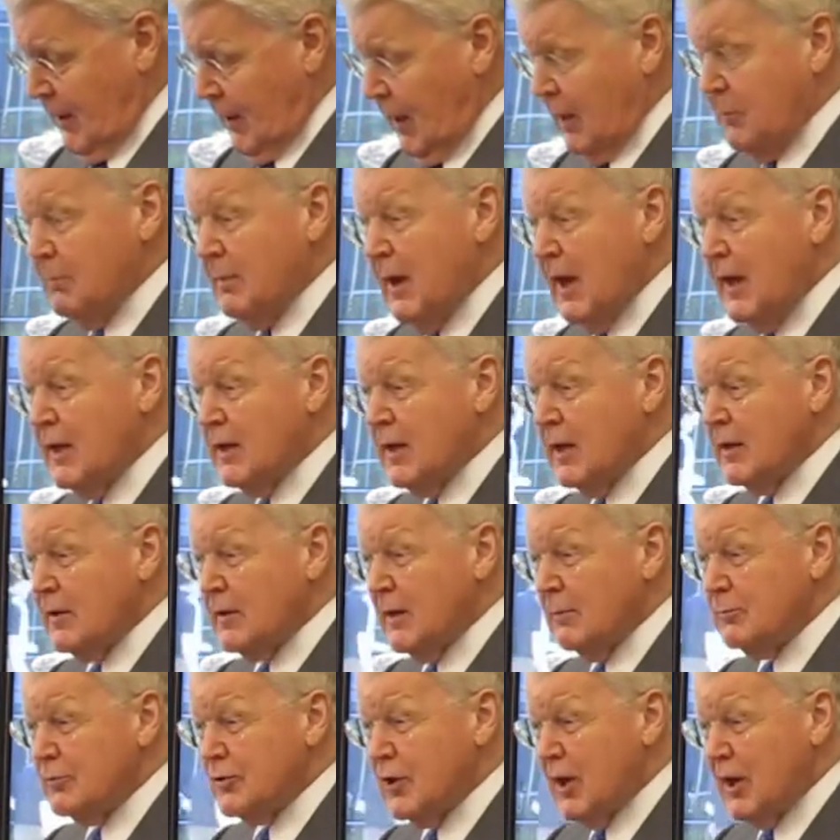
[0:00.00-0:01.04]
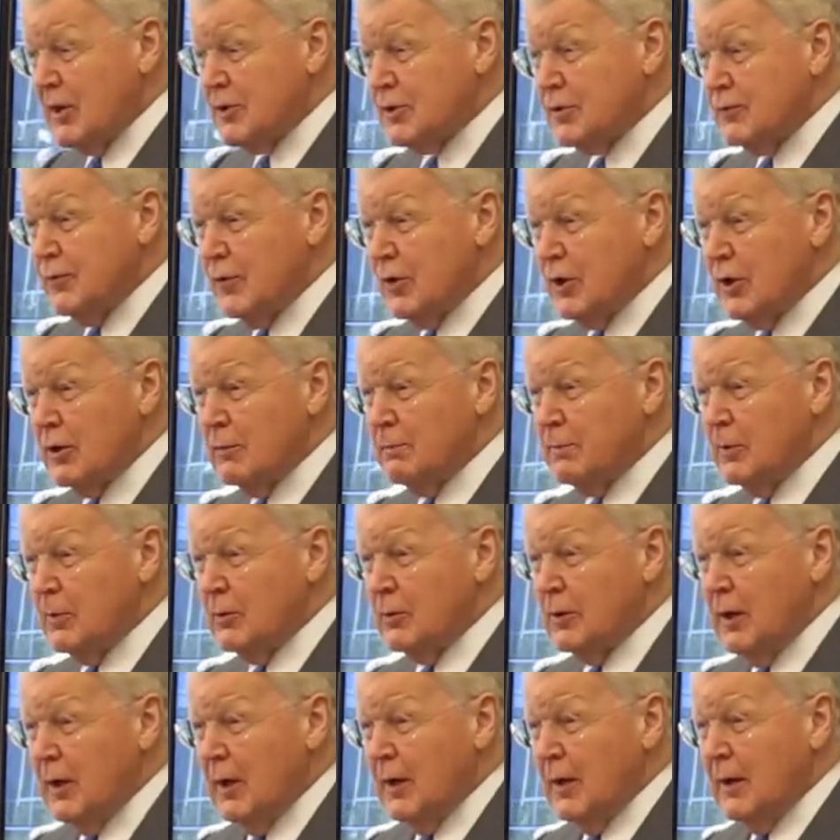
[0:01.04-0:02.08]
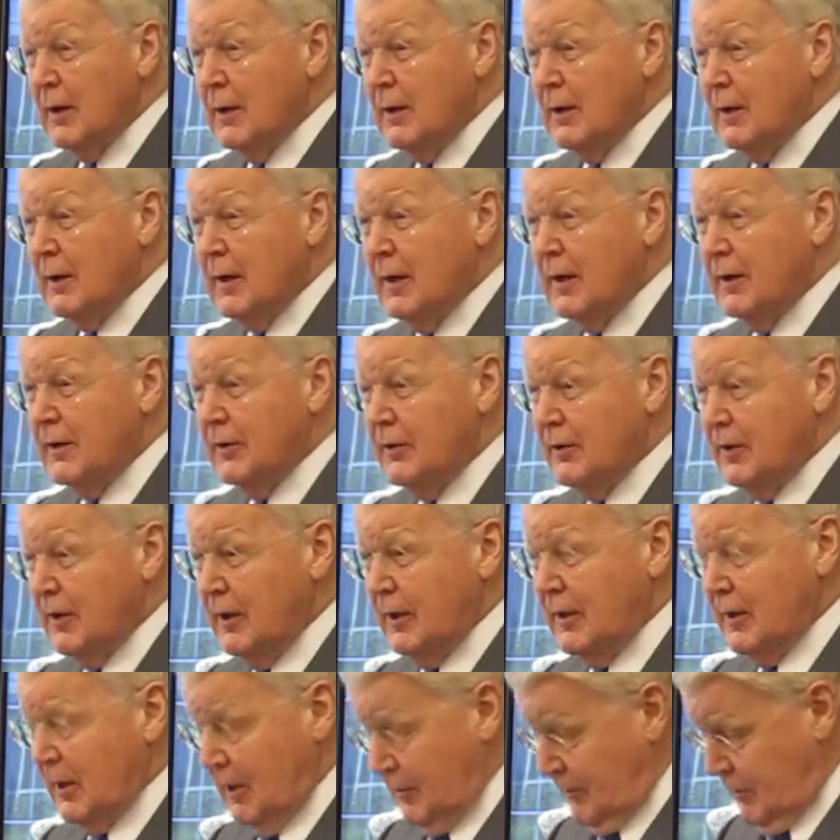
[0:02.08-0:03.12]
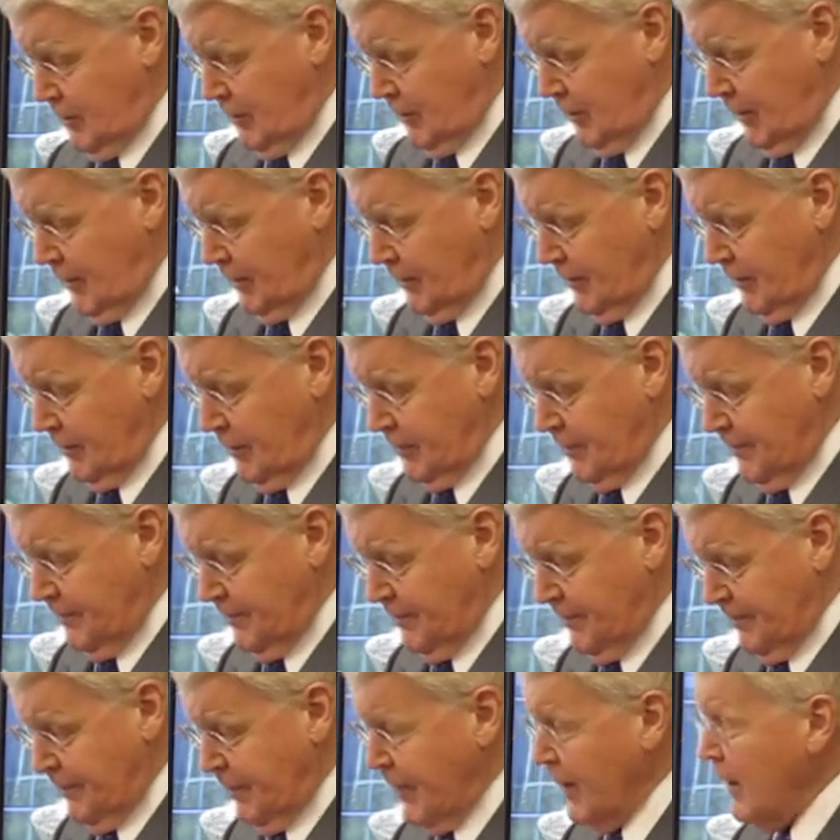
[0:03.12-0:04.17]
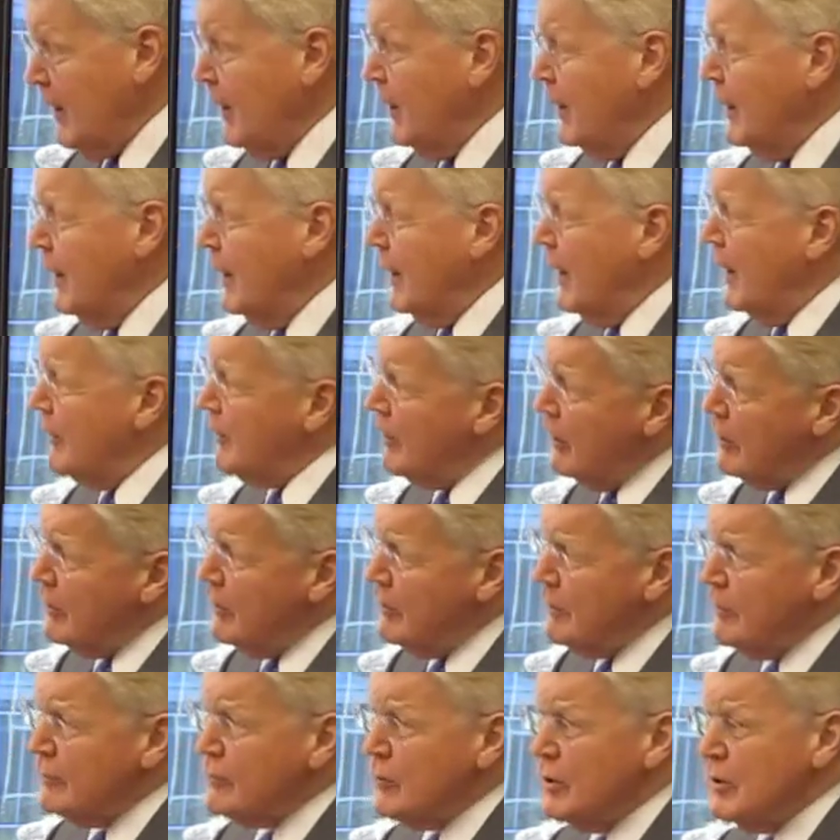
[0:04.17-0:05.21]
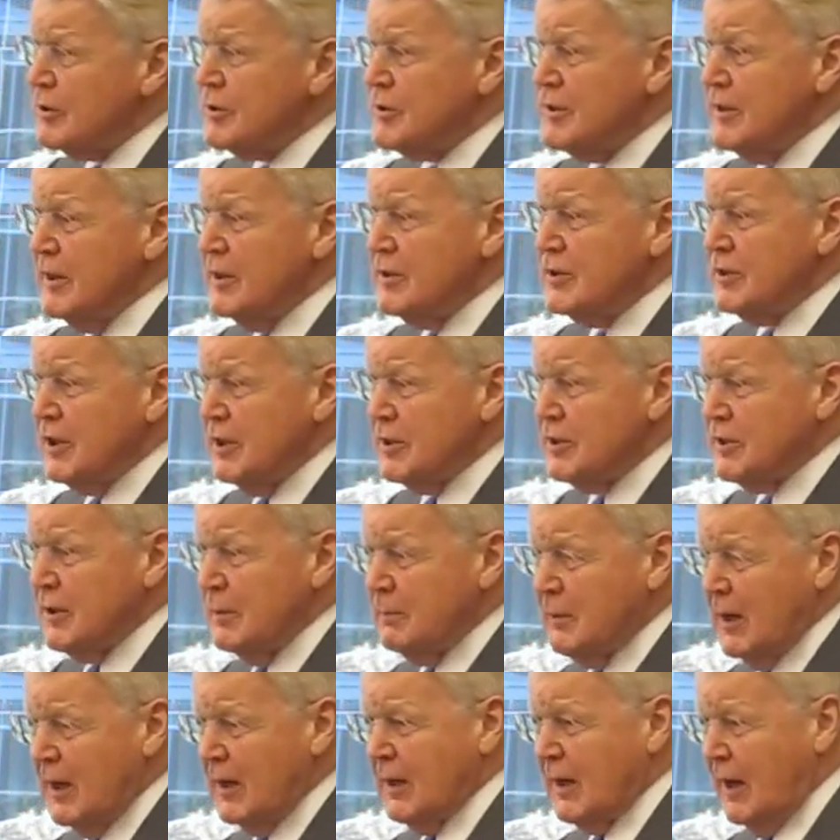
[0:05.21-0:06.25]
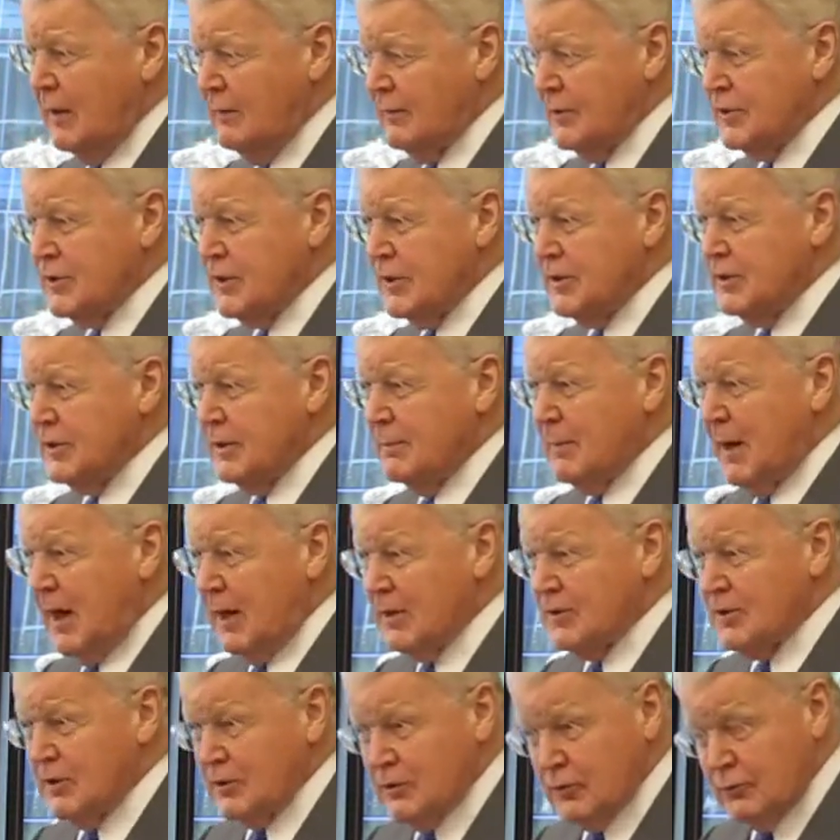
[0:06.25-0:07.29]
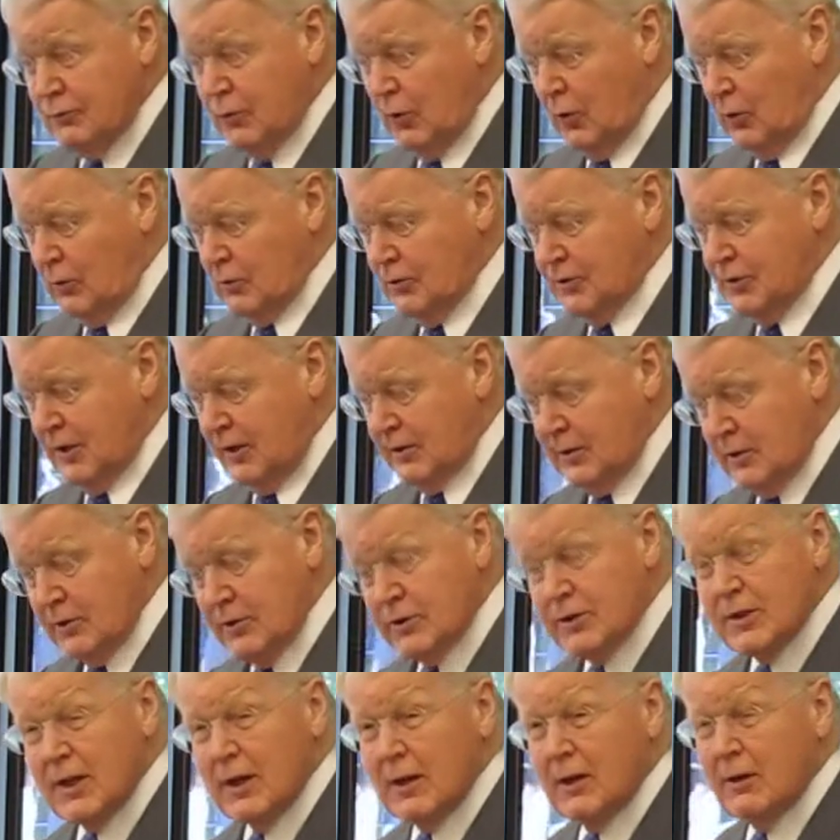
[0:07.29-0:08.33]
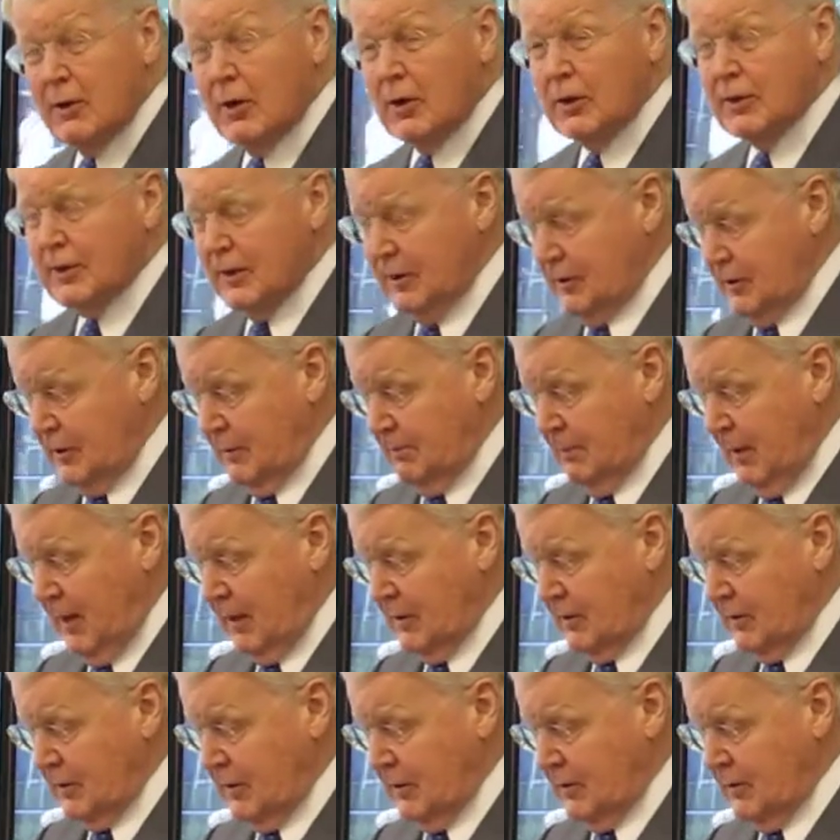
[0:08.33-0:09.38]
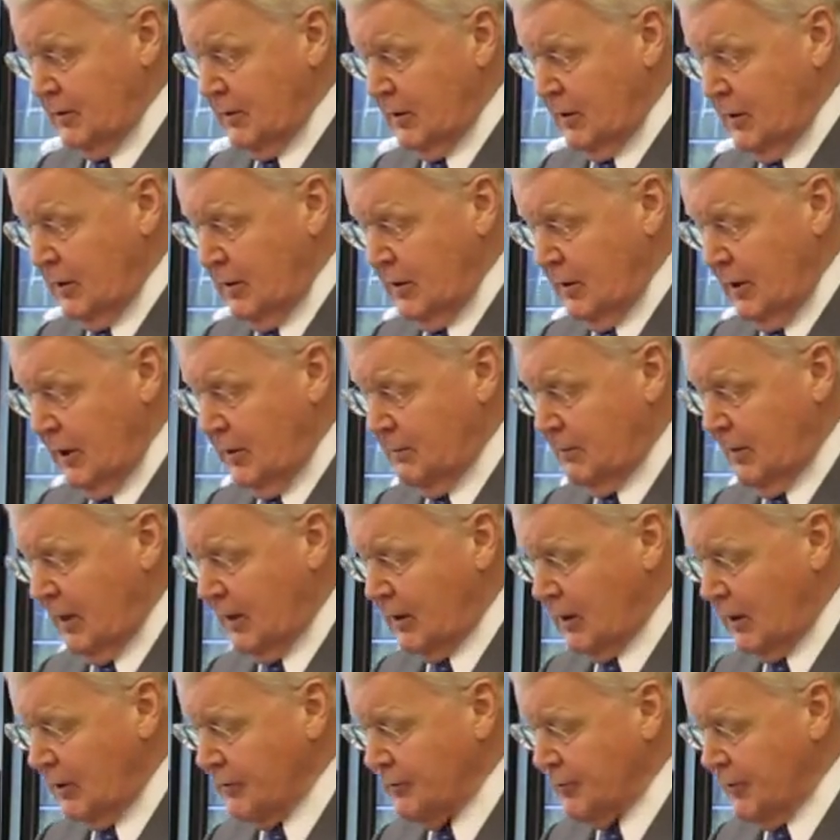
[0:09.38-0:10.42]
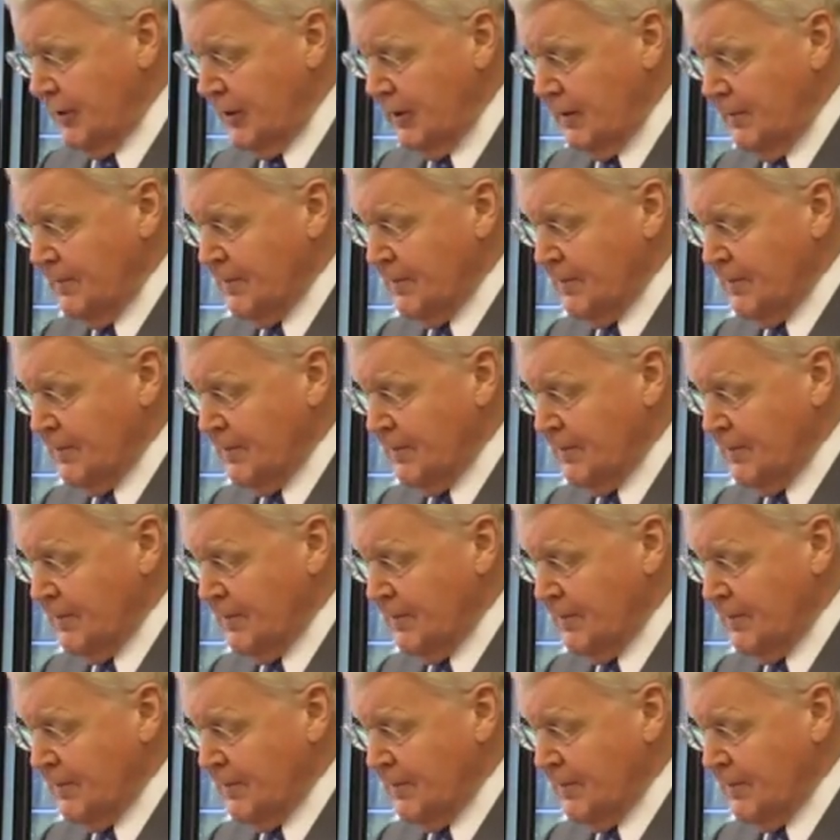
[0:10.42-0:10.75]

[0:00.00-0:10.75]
and making them transferable in the 1990s. And although, of course, this system, like every system, has its faults and is still hotly debated in my country,